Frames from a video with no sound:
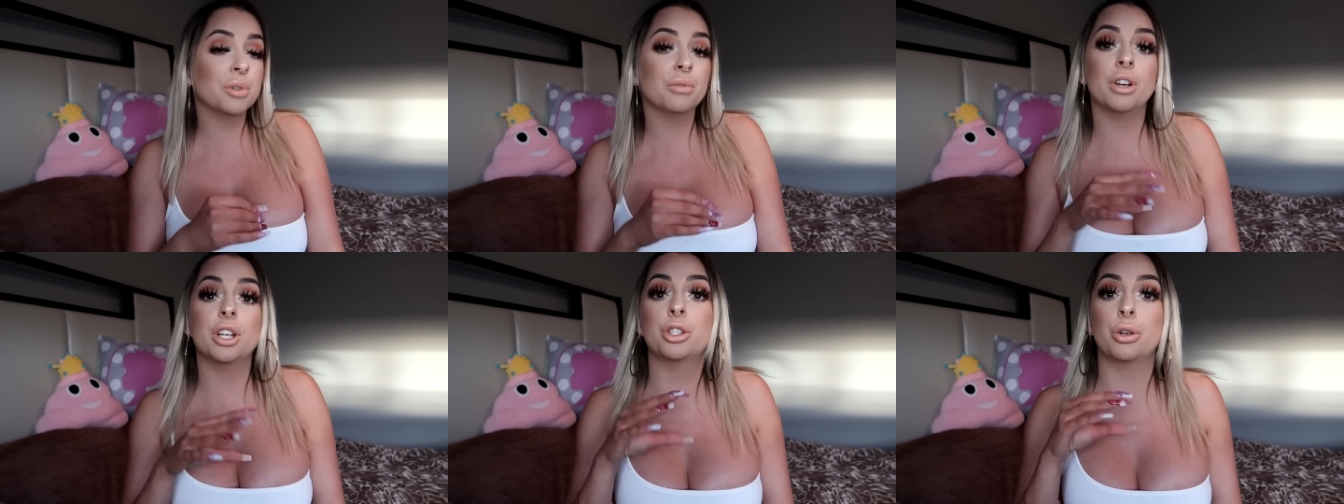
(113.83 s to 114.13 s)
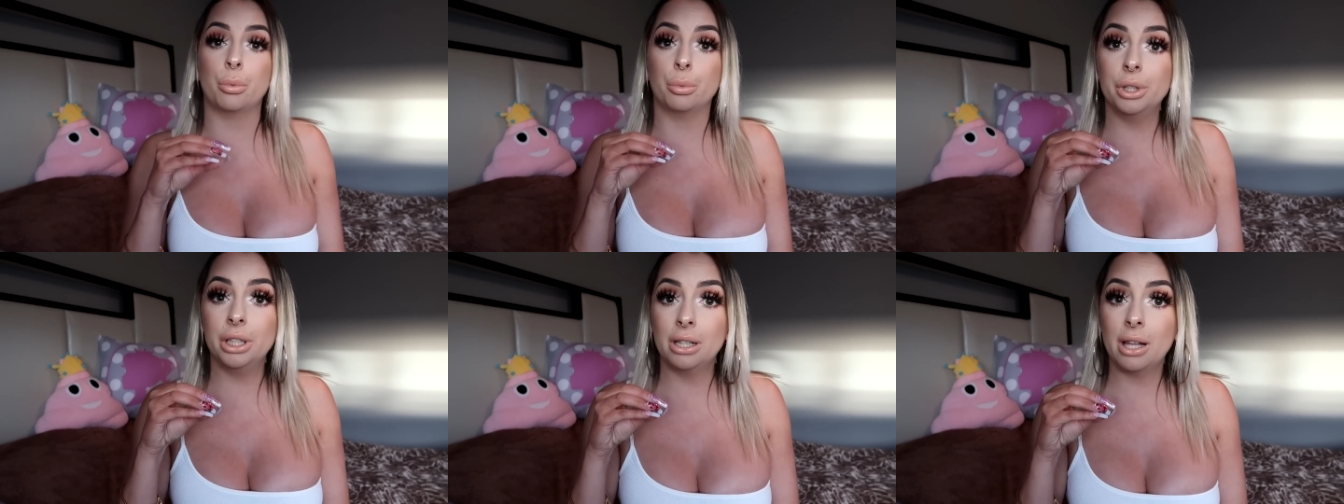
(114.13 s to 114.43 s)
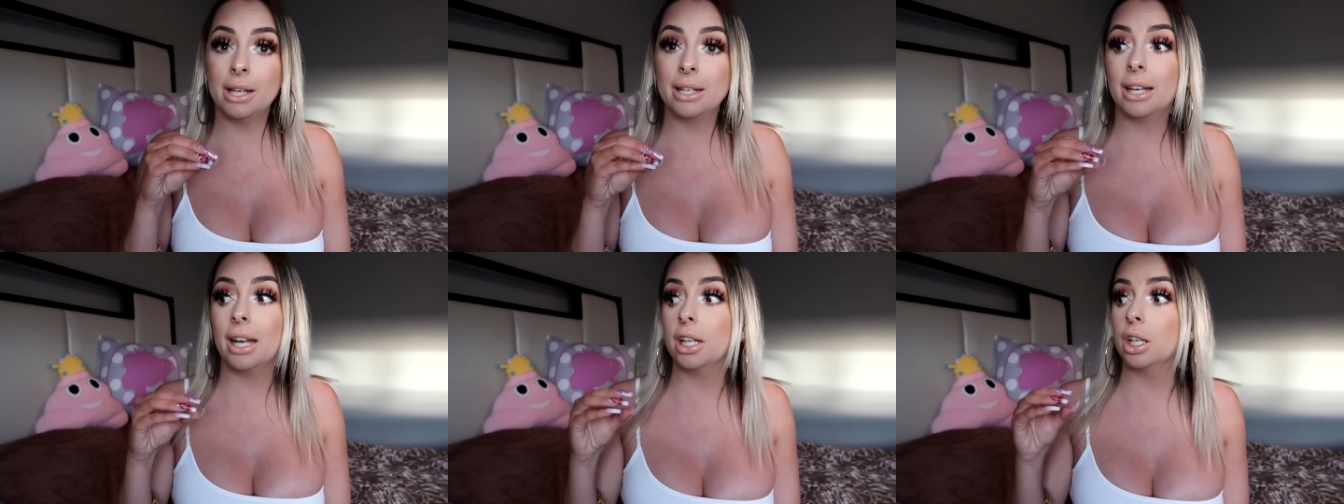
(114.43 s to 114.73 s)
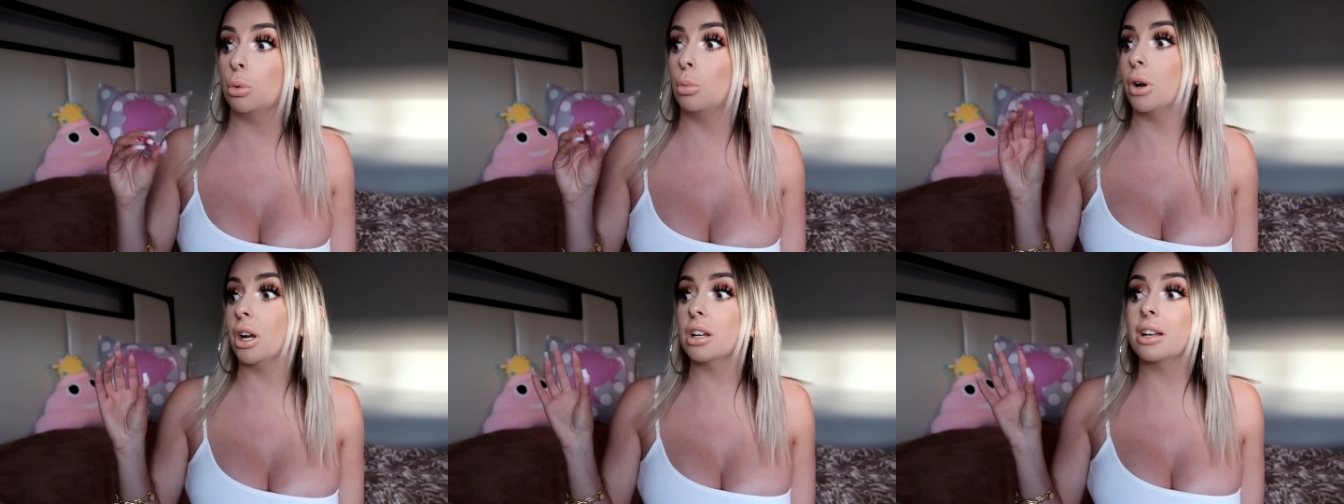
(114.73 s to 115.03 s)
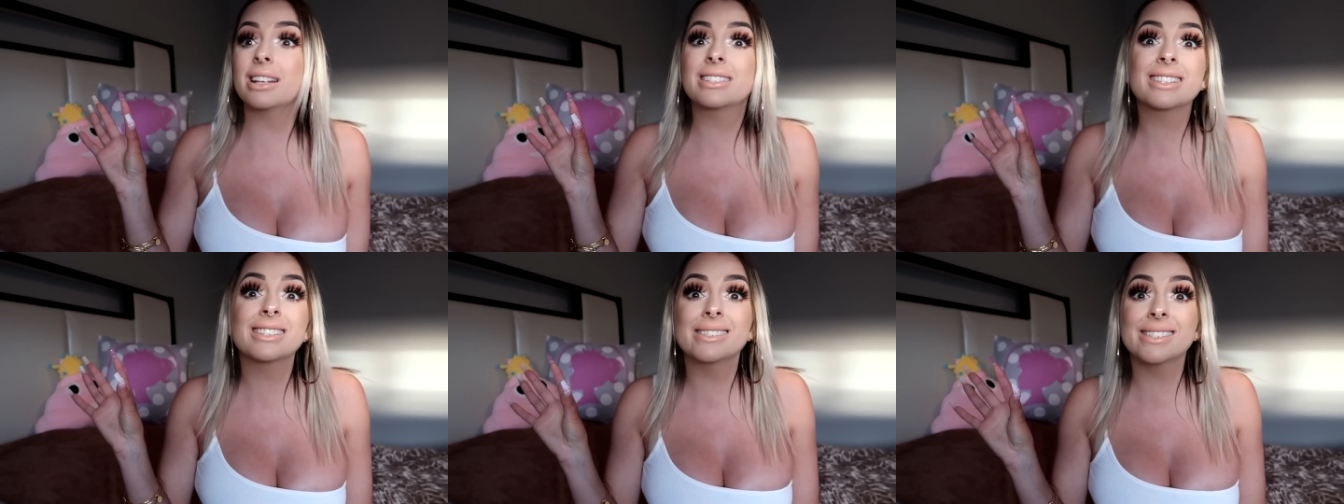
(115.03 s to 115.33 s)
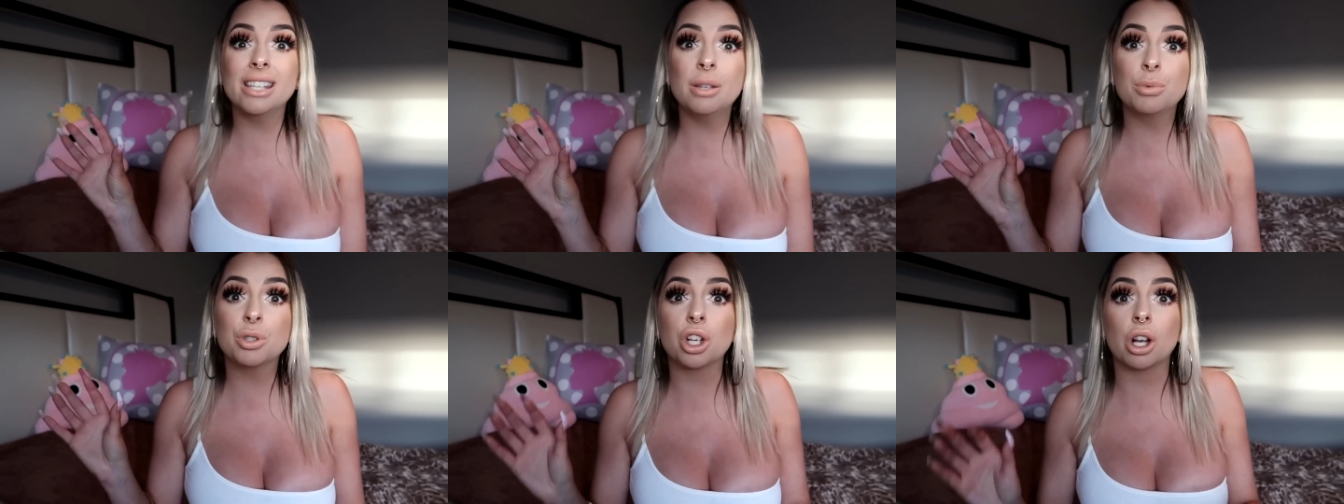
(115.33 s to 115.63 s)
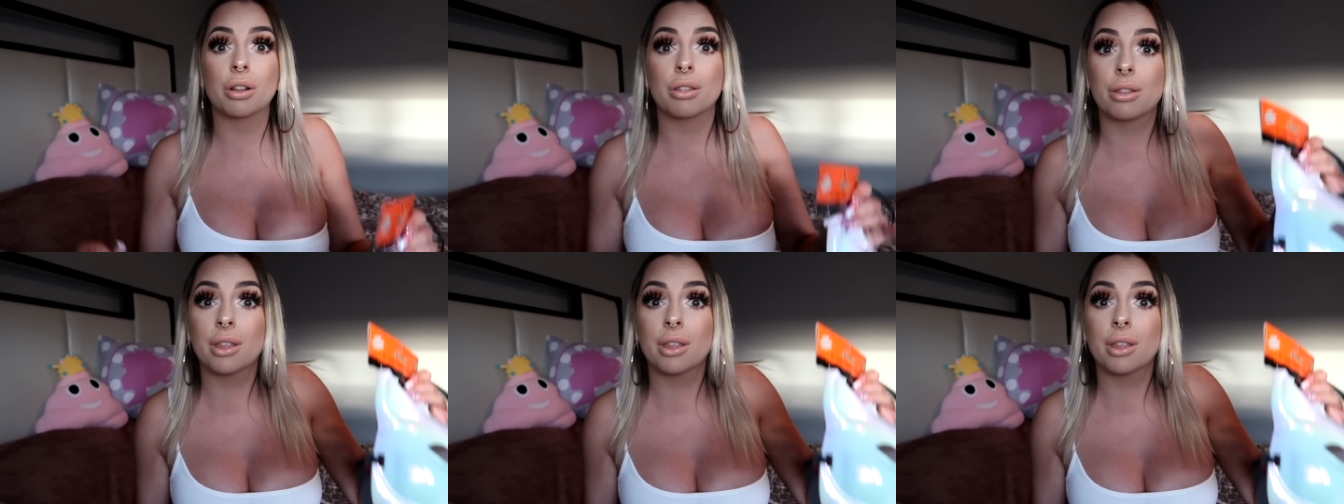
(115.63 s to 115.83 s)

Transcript: Or if I don't really like it, I could wear it as a sleep shirt.